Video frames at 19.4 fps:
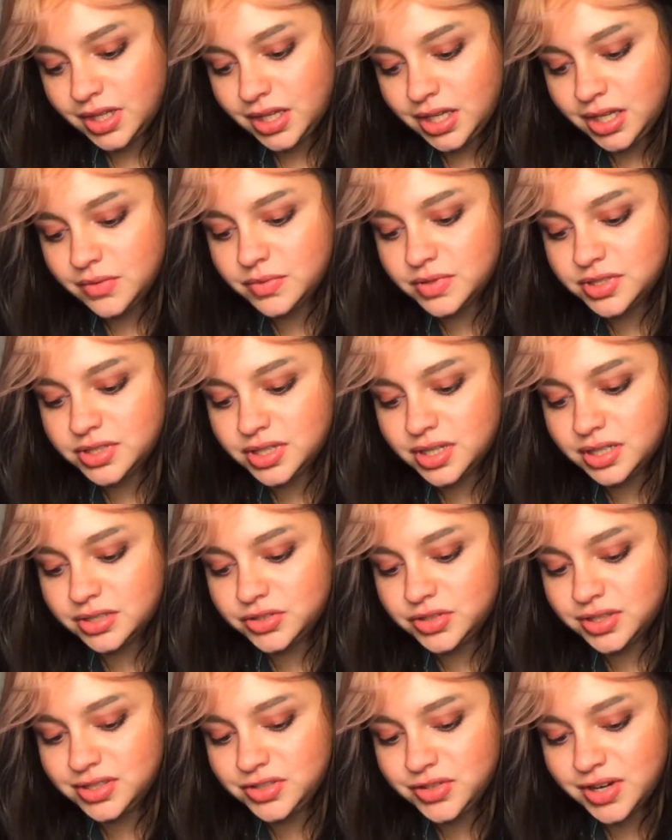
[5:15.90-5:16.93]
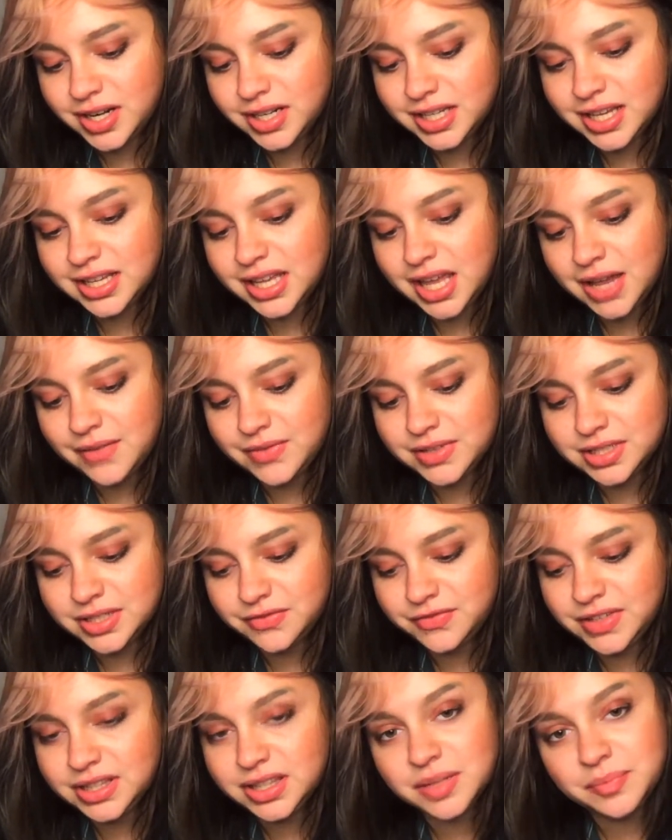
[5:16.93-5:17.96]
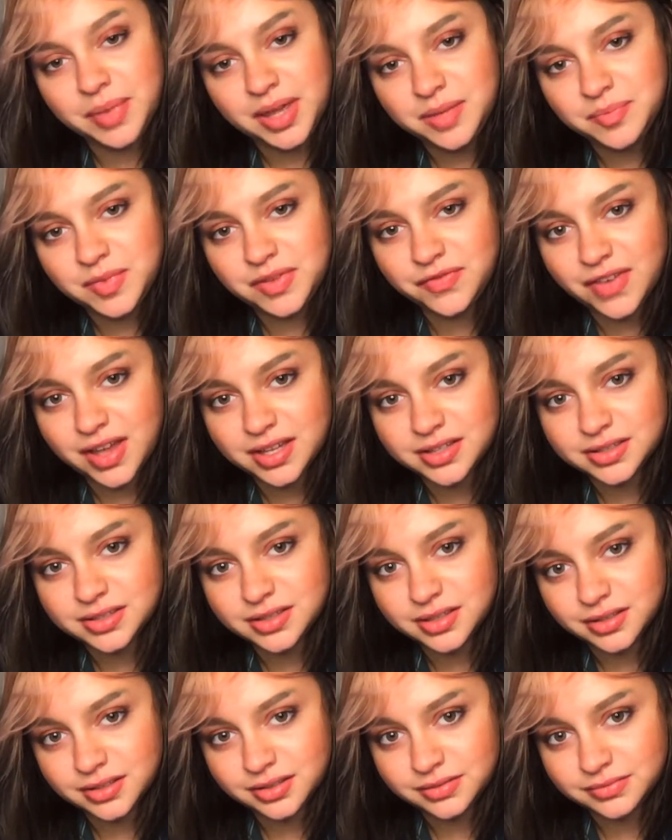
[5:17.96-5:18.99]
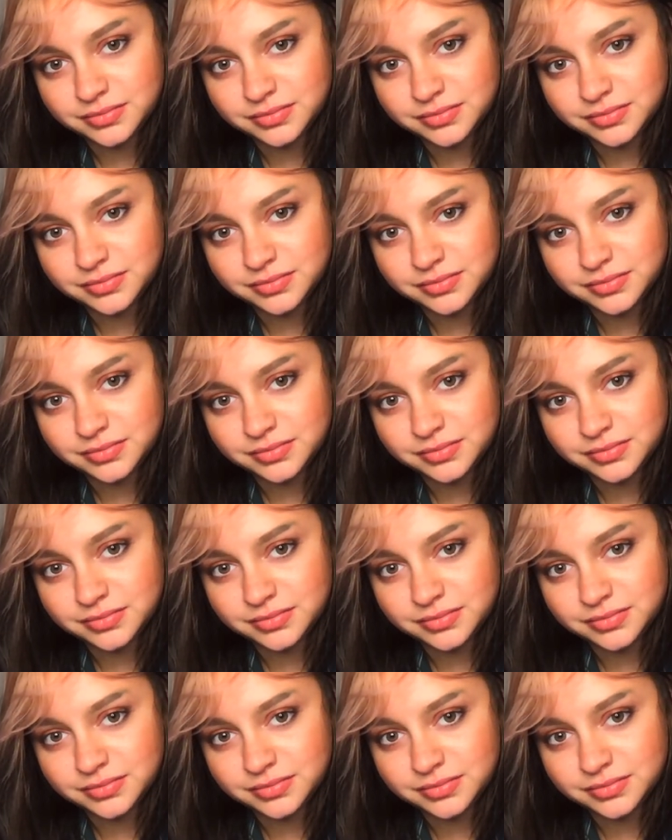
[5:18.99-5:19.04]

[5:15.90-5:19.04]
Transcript: He was uh, just trying to get Kevin to feed the baby faster.